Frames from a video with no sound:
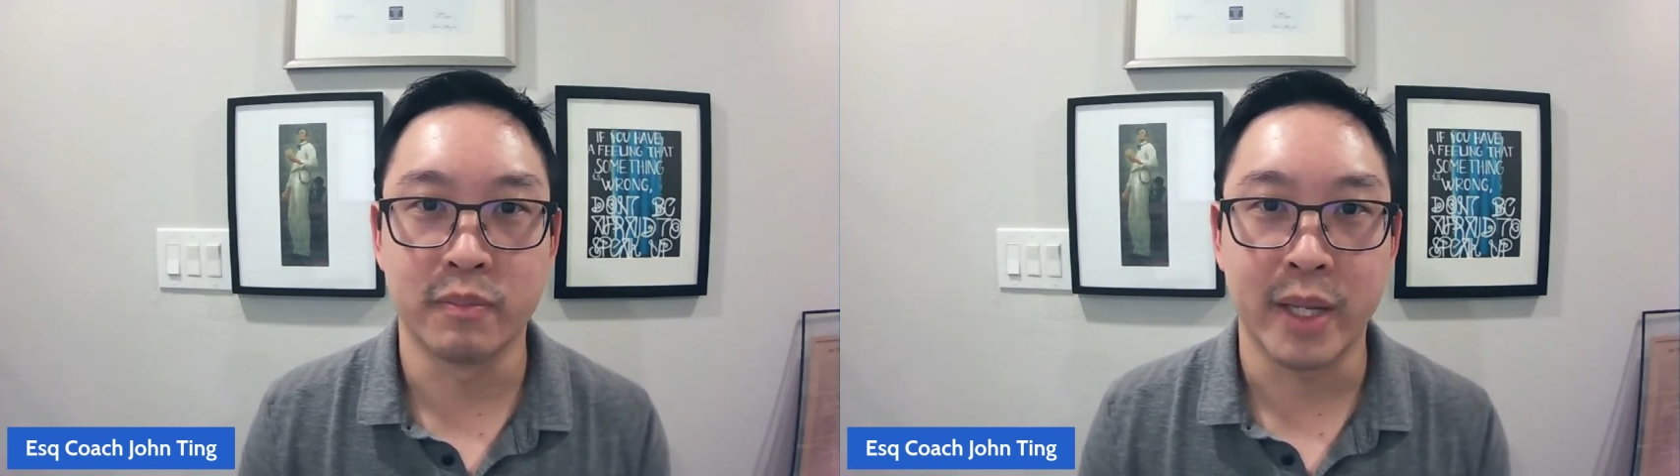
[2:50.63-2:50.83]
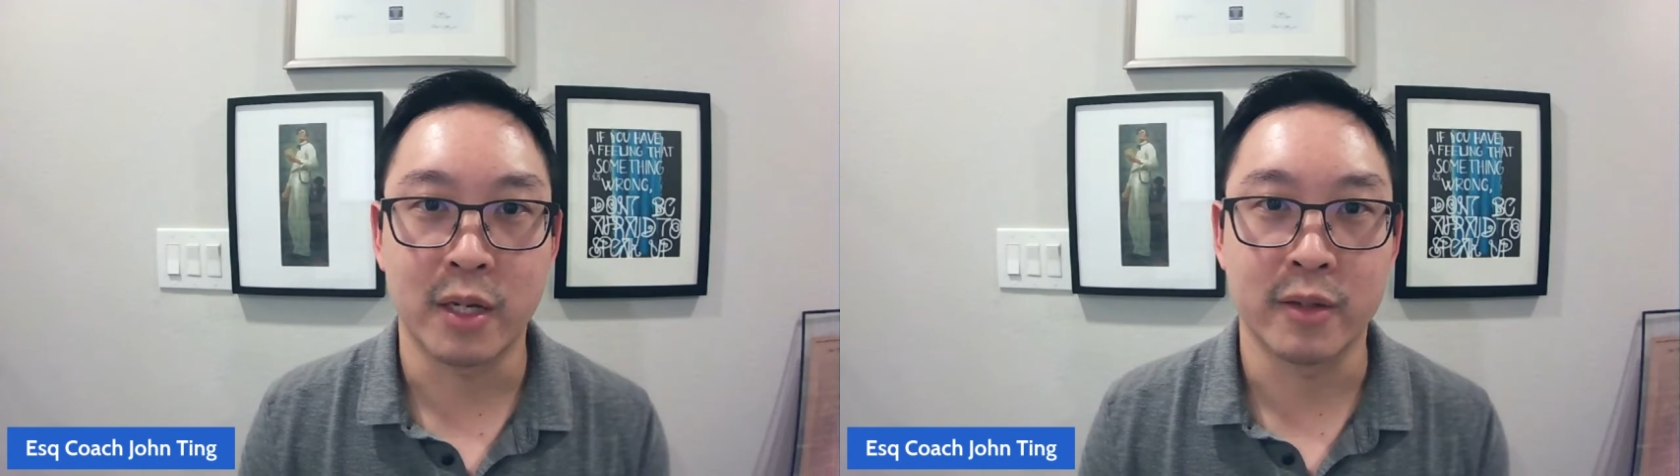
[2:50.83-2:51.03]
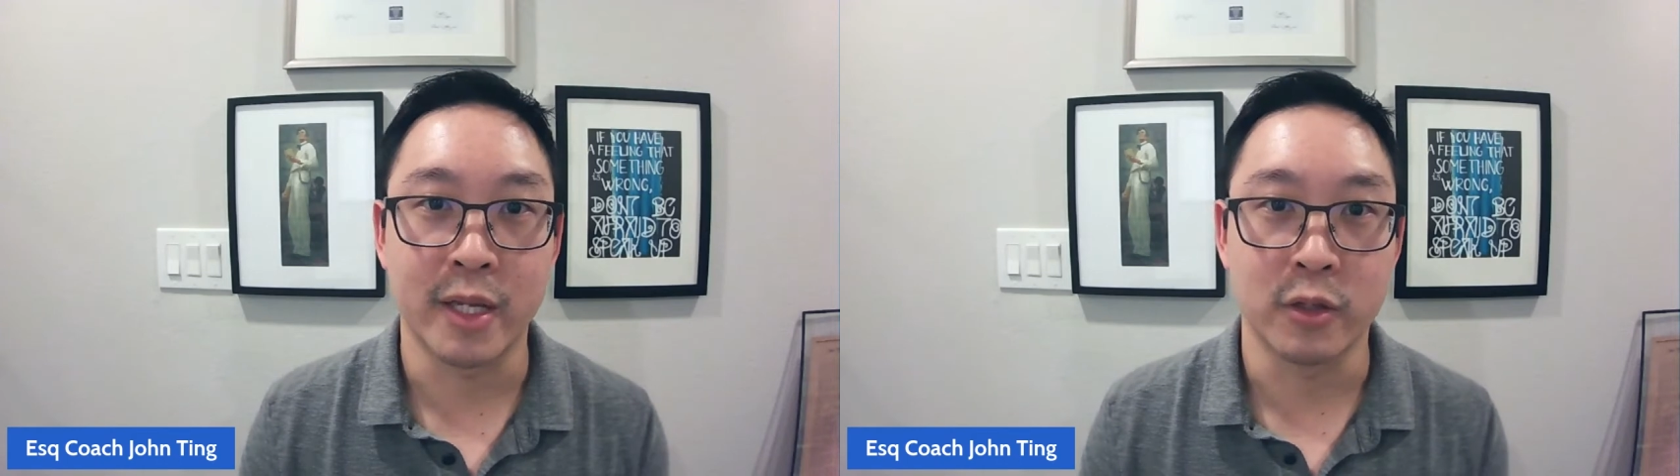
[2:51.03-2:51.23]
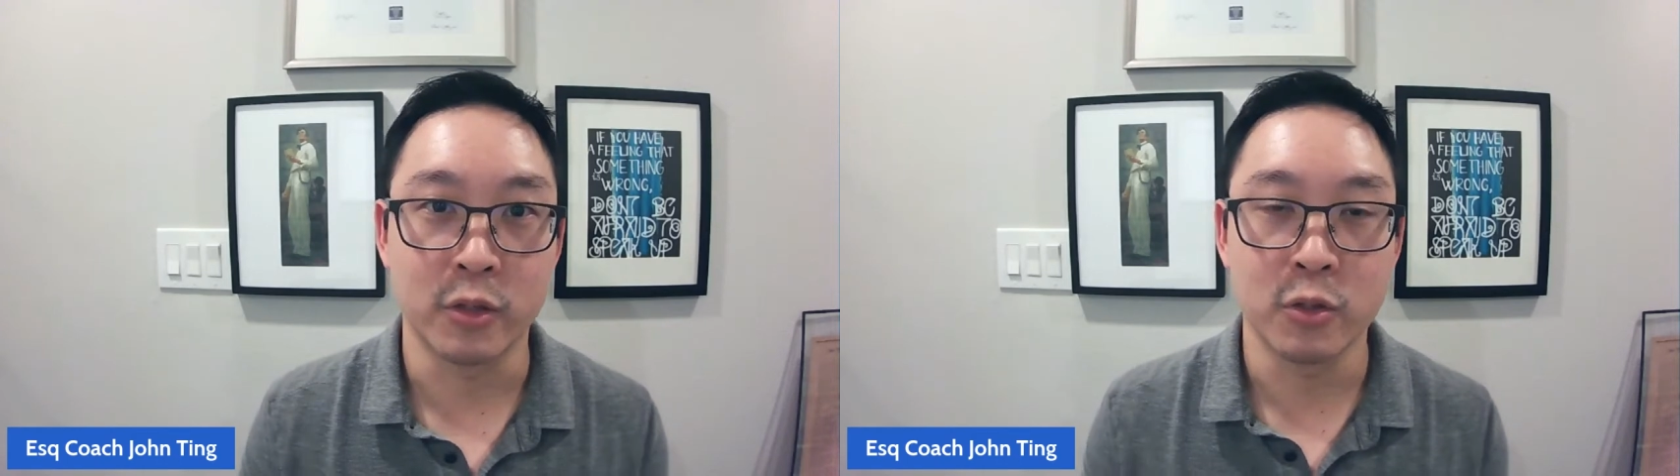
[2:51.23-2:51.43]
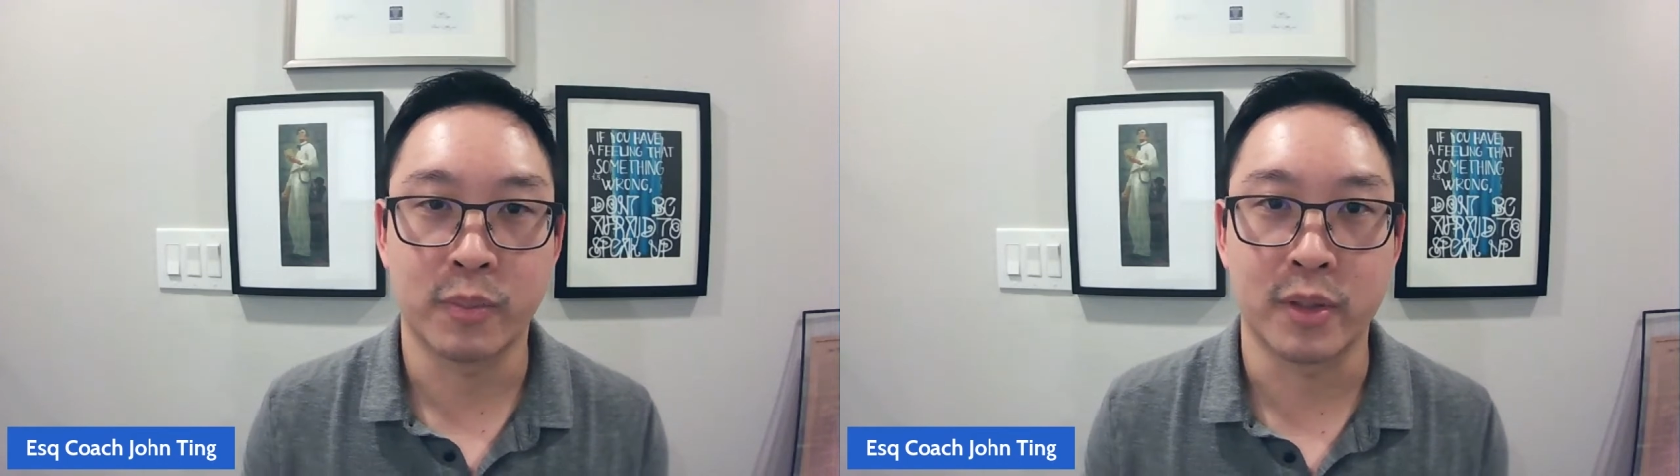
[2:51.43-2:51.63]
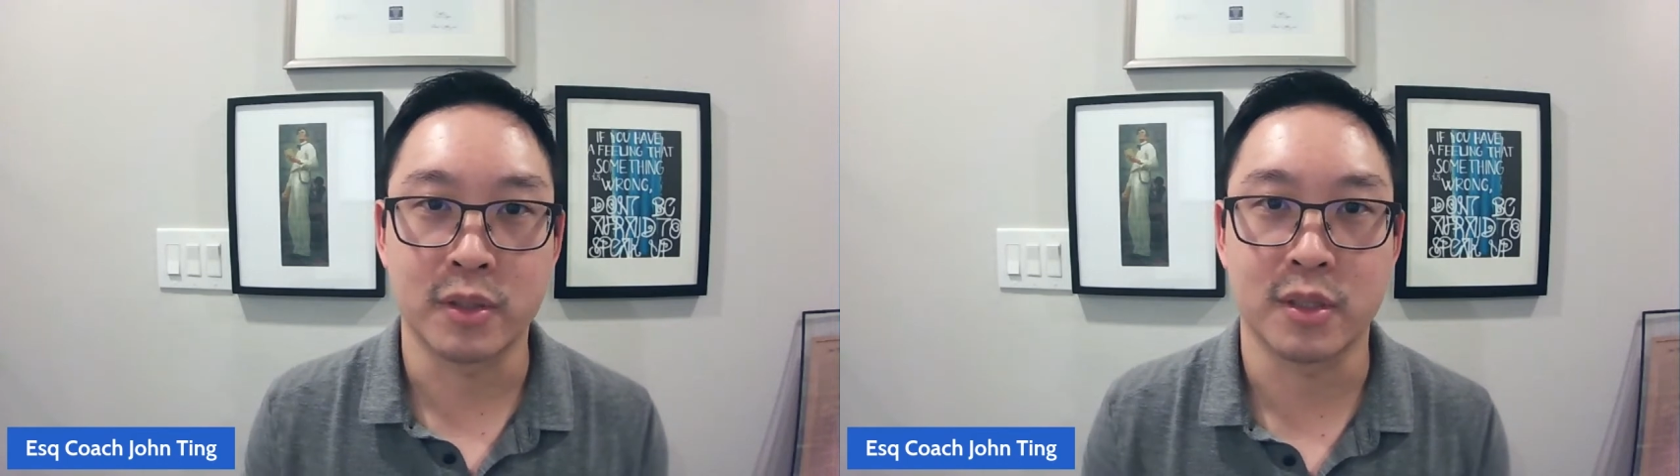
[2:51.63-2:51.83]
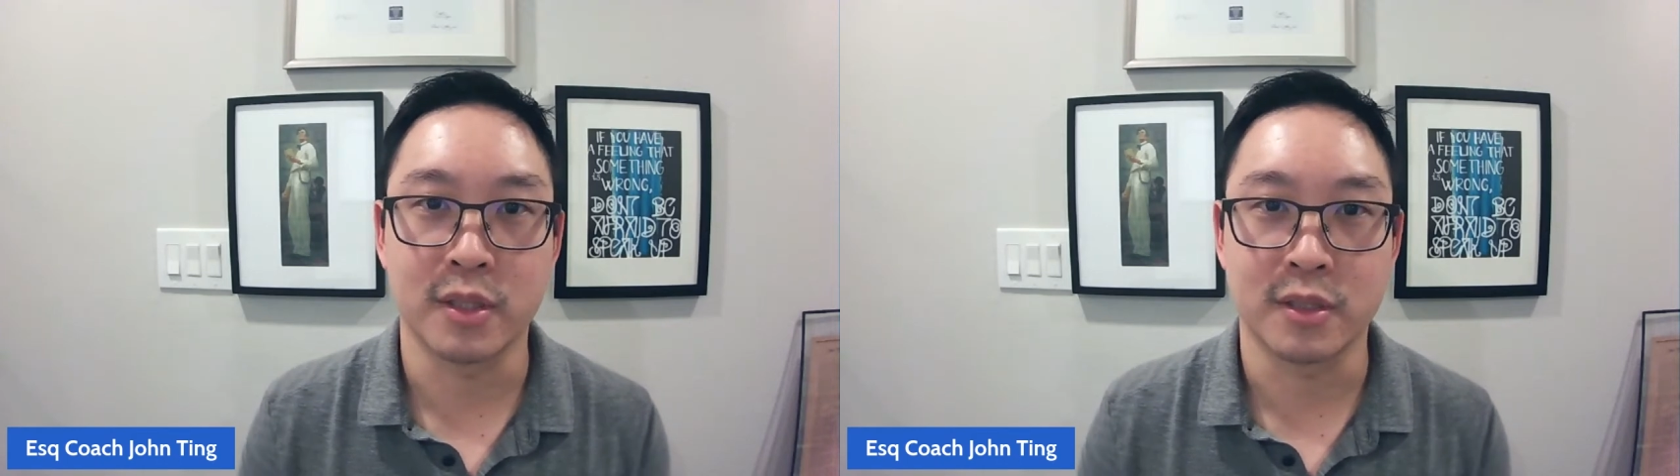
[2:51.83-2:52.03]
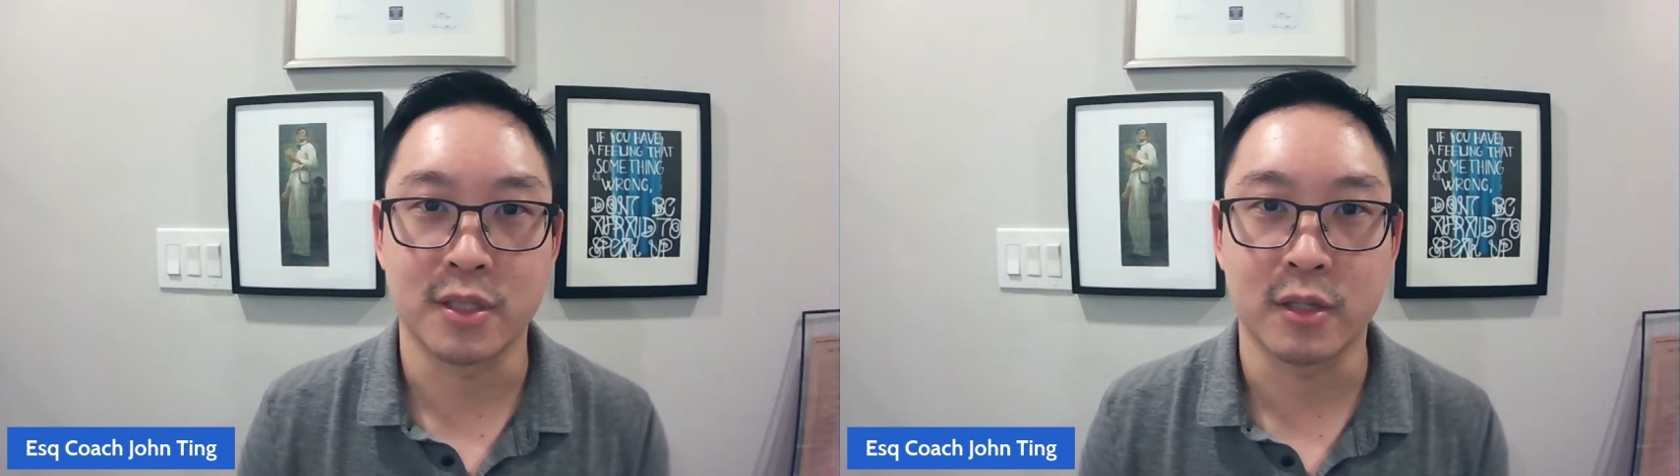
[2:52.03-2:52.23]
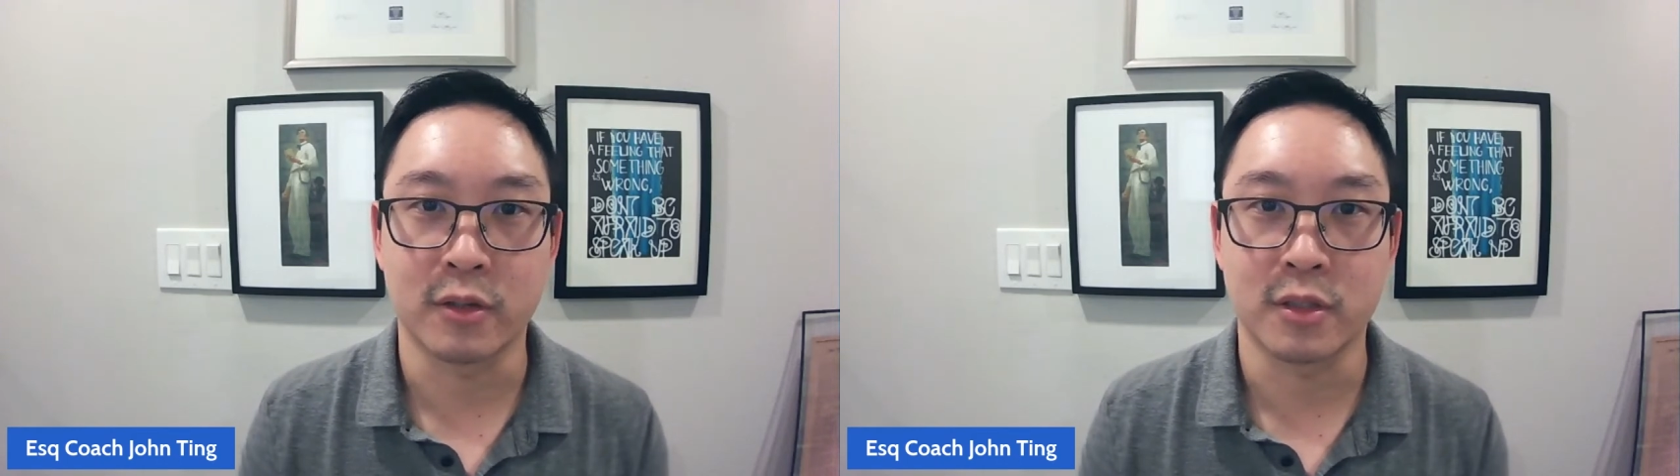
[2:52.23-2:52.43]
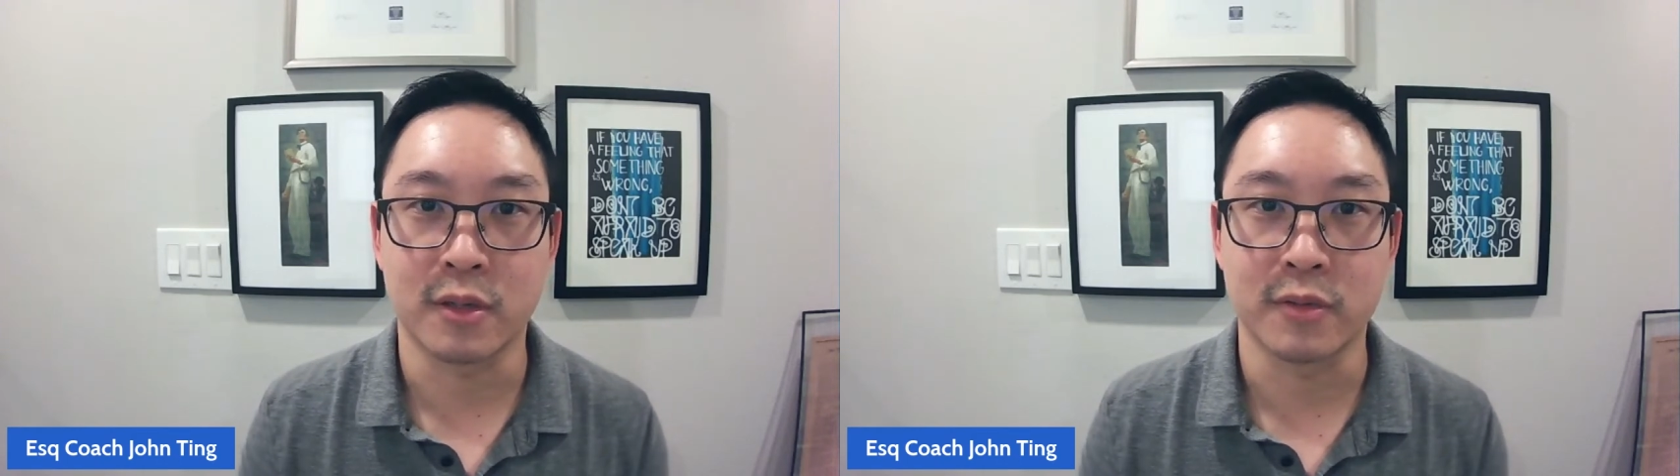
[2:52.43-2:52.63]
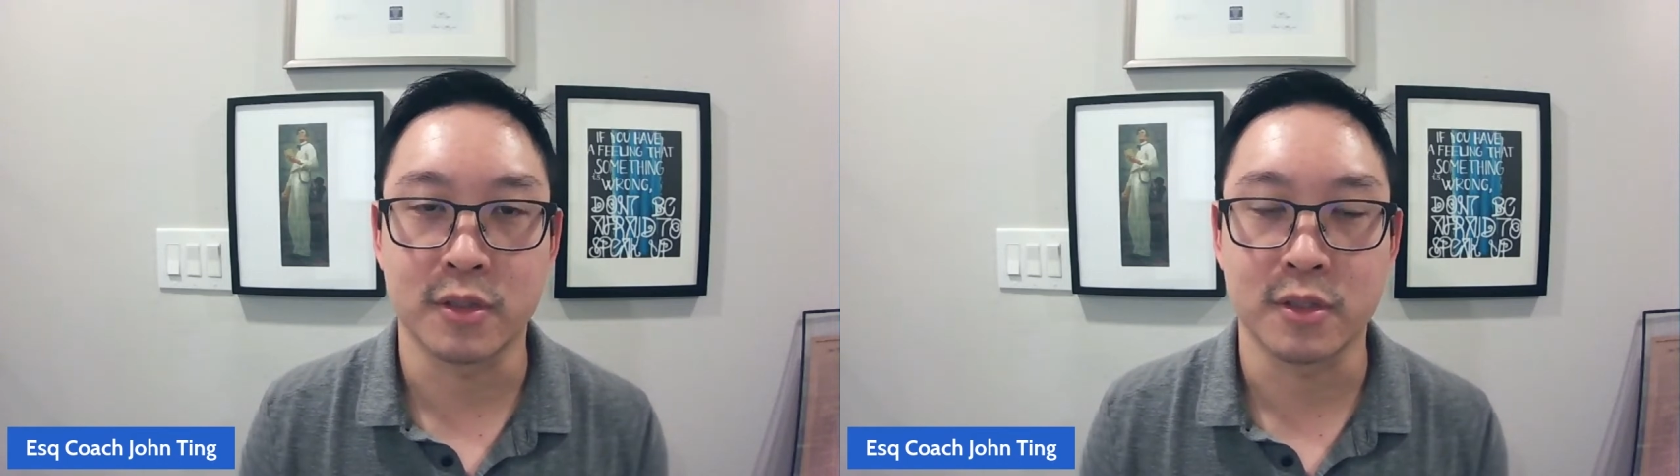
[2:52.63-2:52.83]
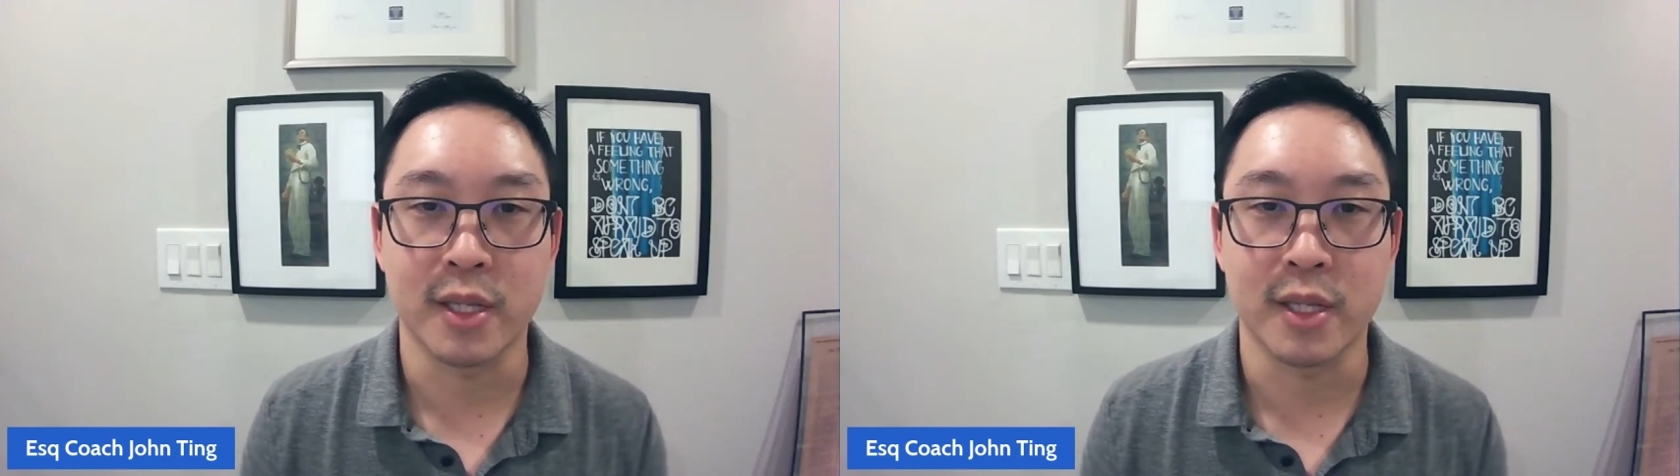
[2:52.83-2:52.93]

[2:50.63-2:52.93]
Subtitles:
better that you personally sell your services.